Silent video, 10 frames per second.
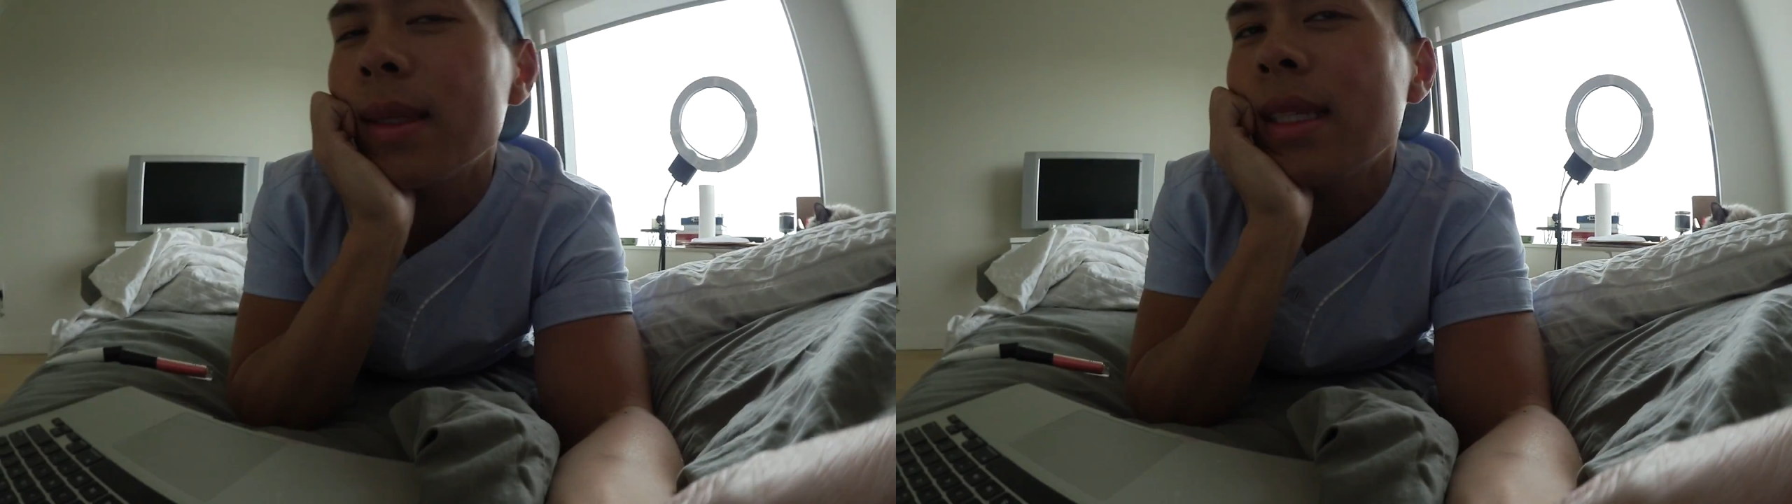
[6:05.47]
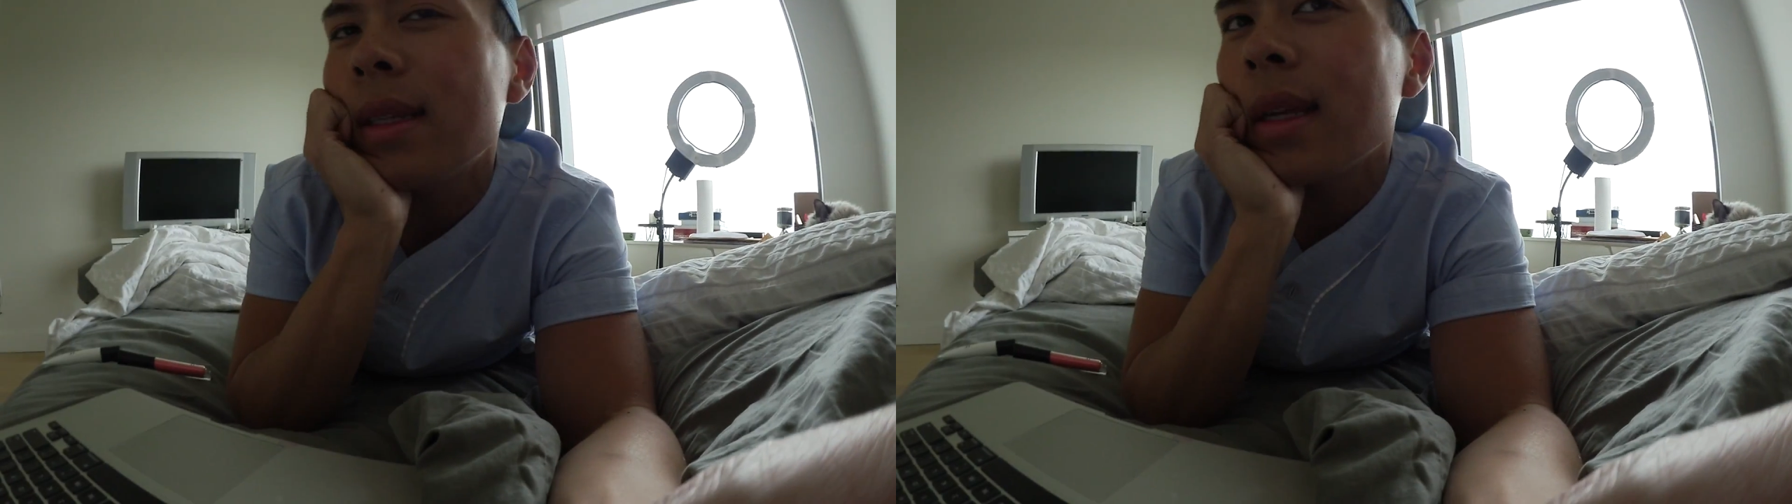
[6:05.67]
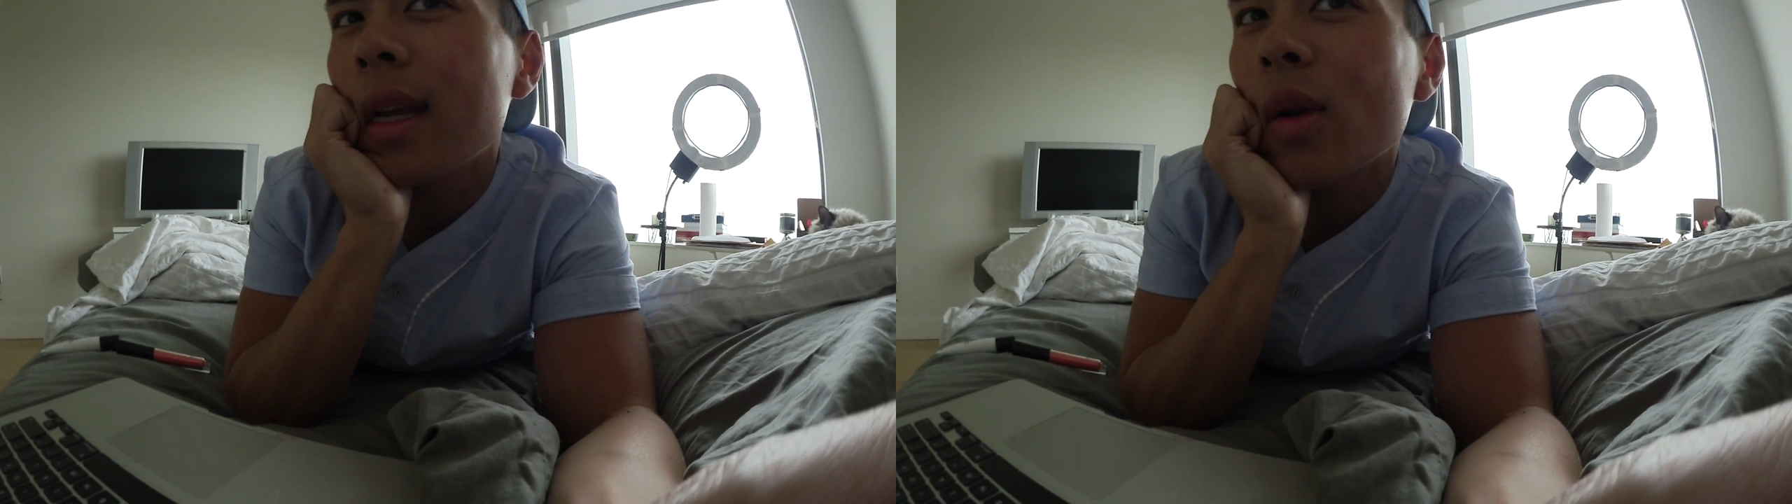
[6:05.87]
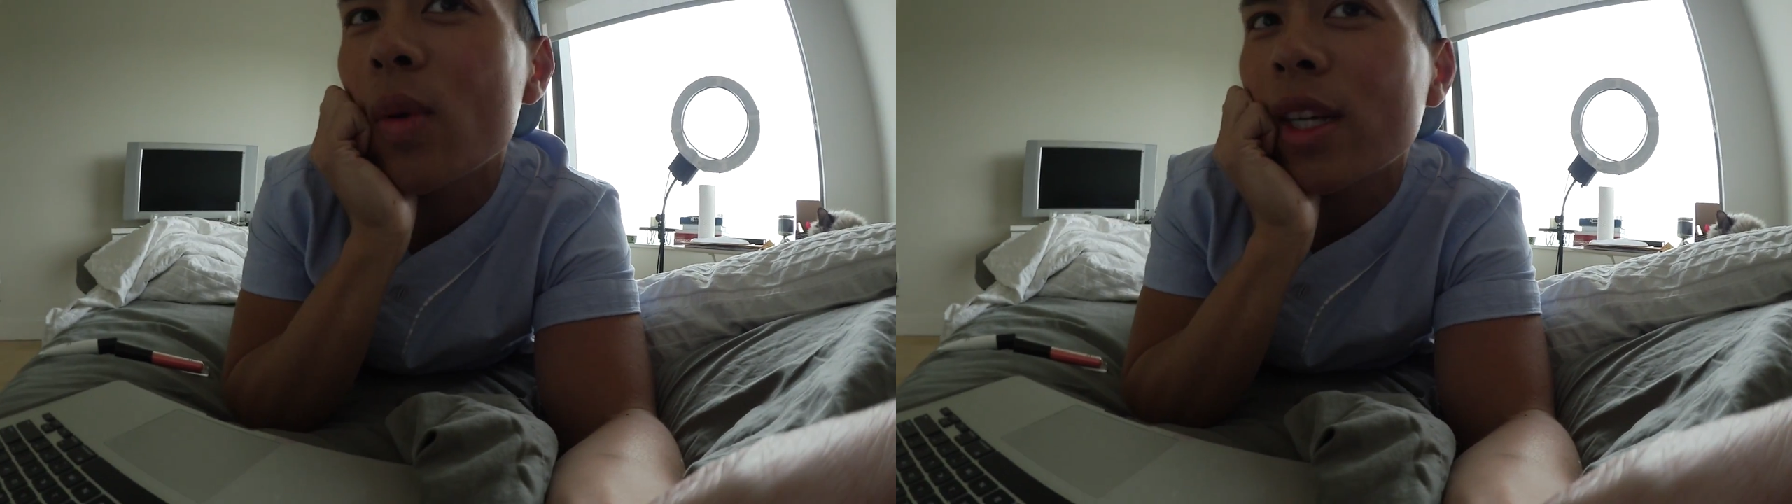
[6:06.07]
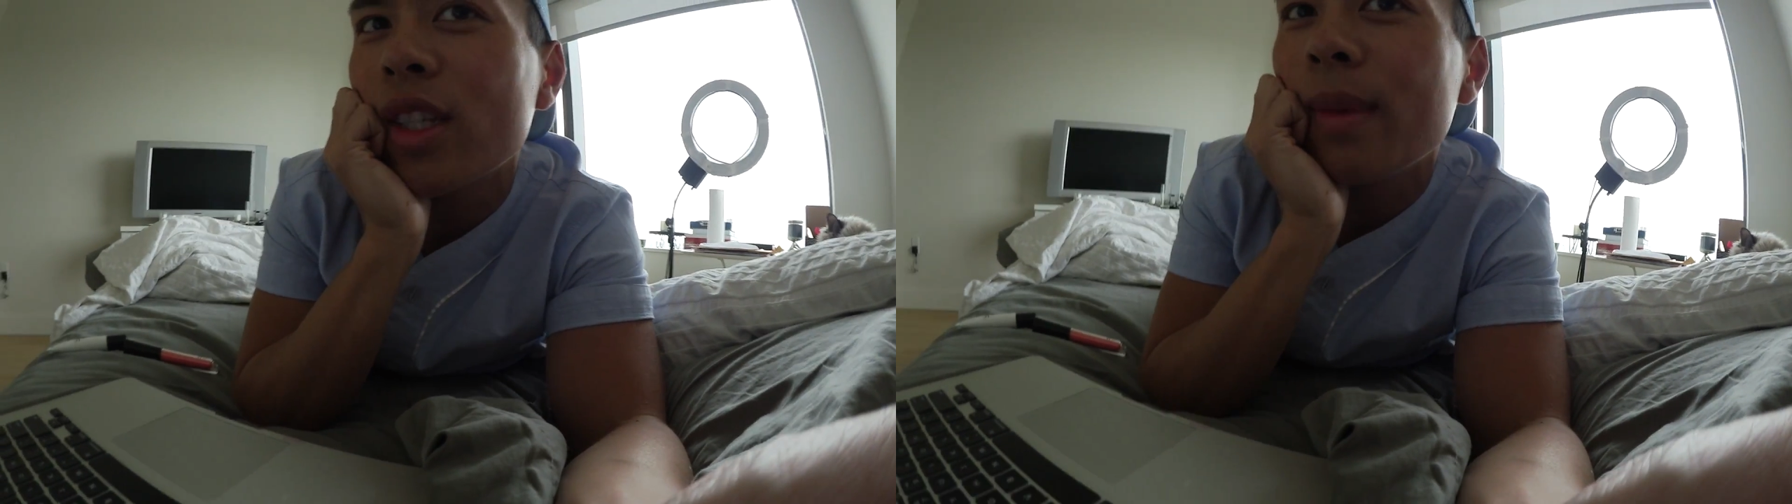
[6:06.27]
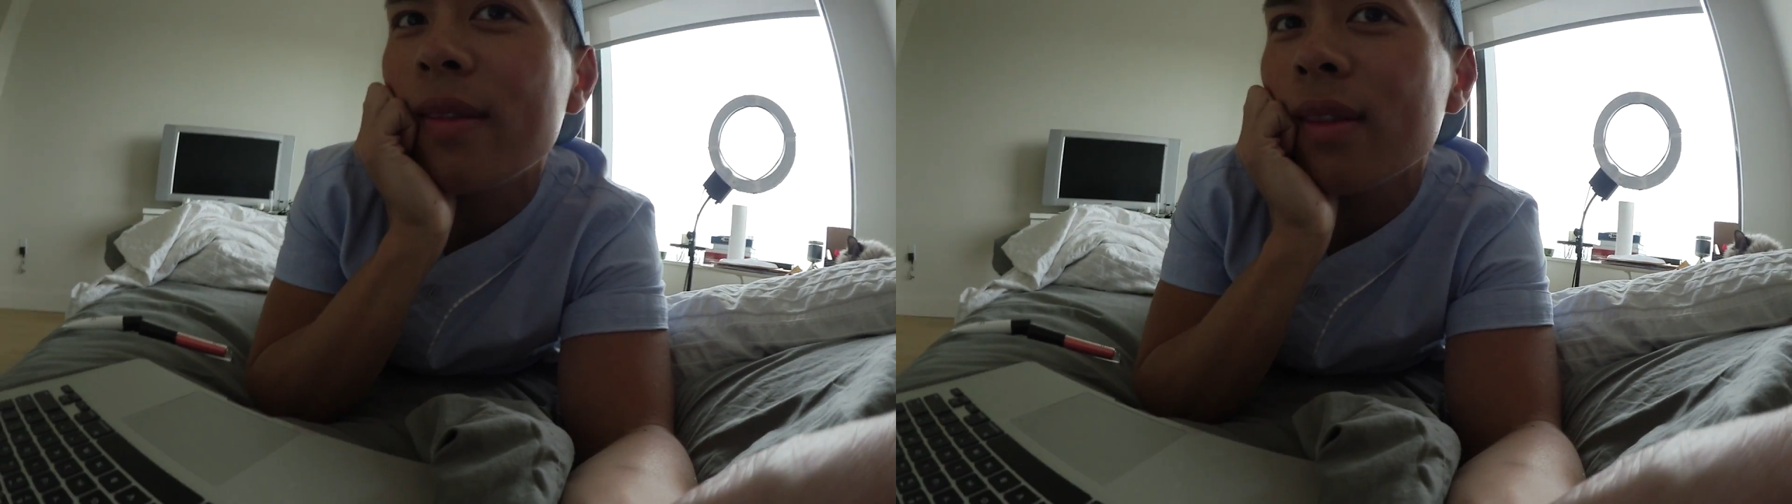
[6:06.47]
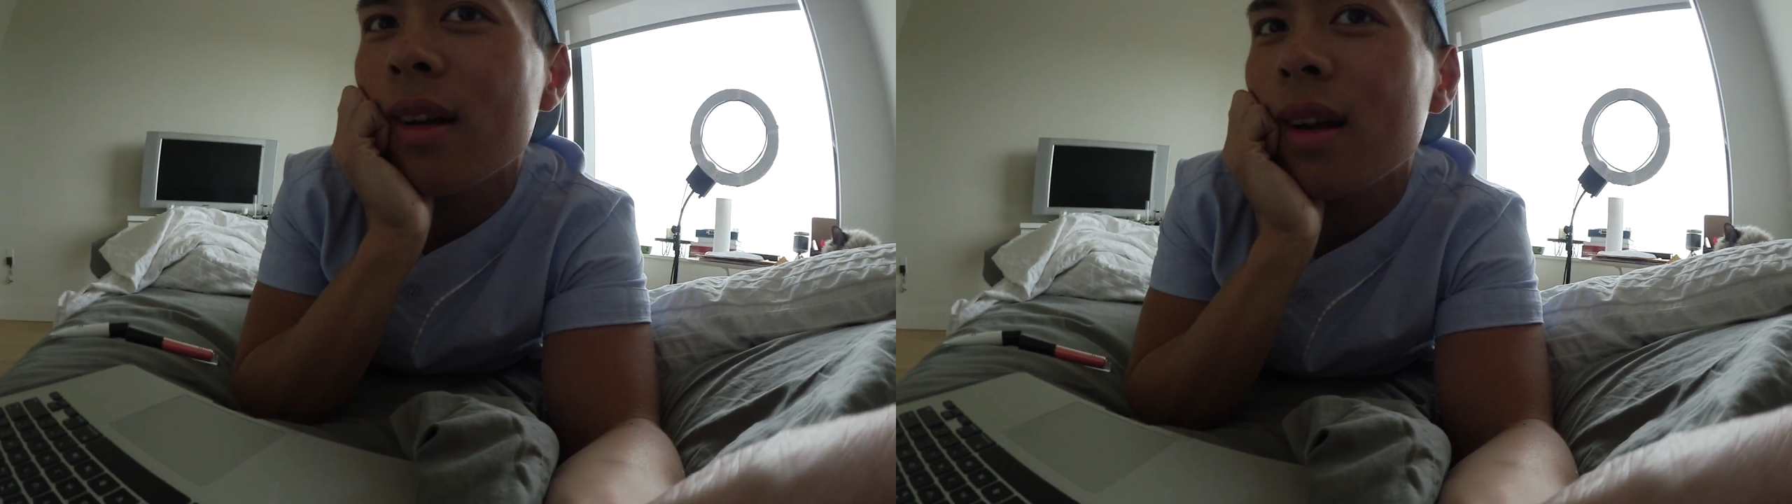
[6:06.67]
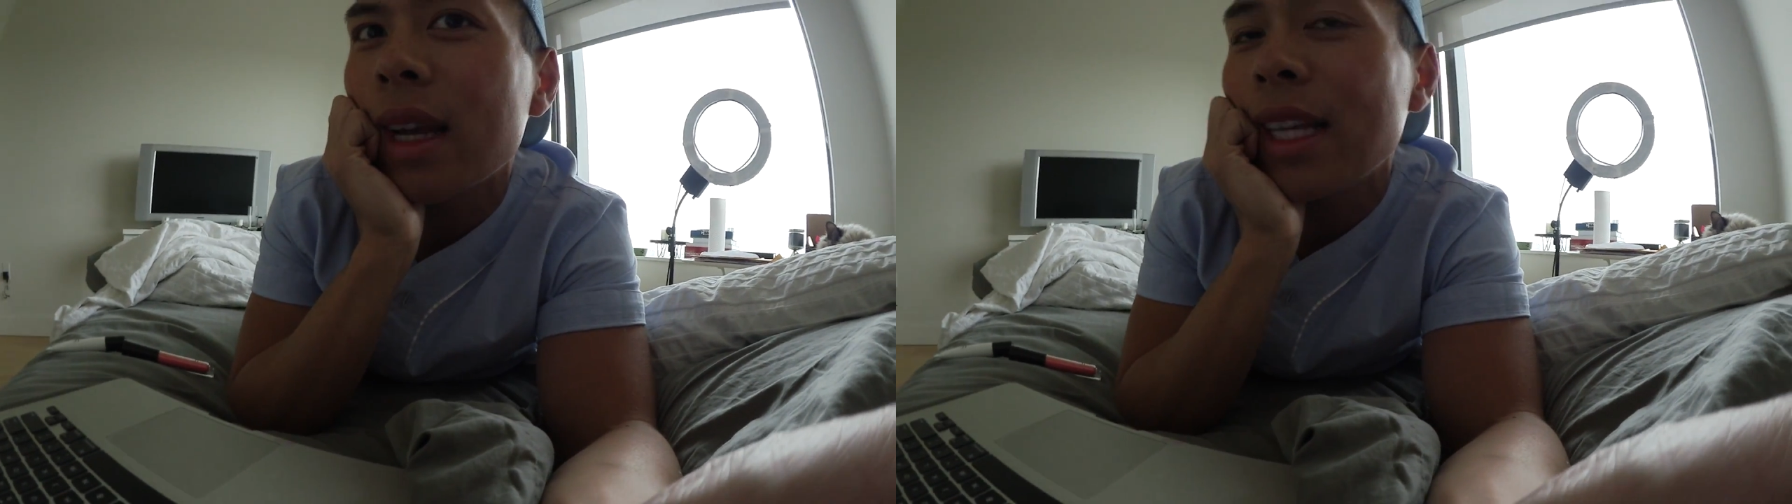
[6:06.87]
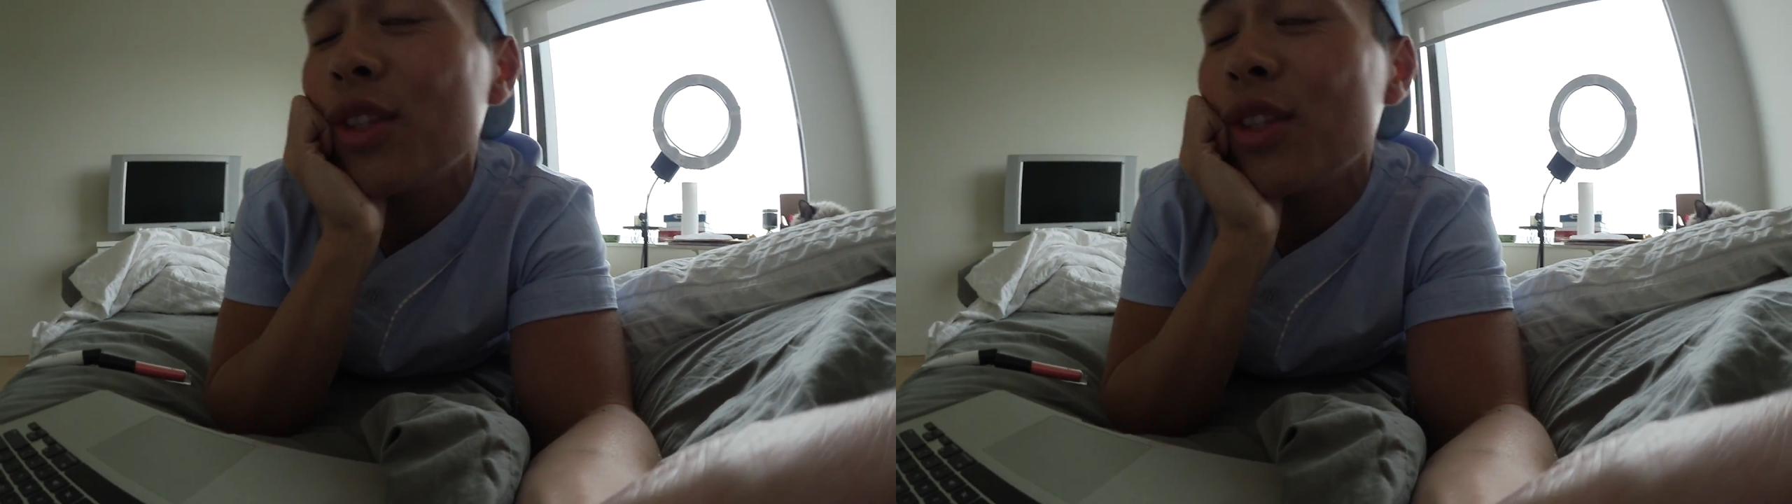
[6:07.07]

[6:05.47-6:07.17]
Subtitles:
I'm just sitting here watching my vlog.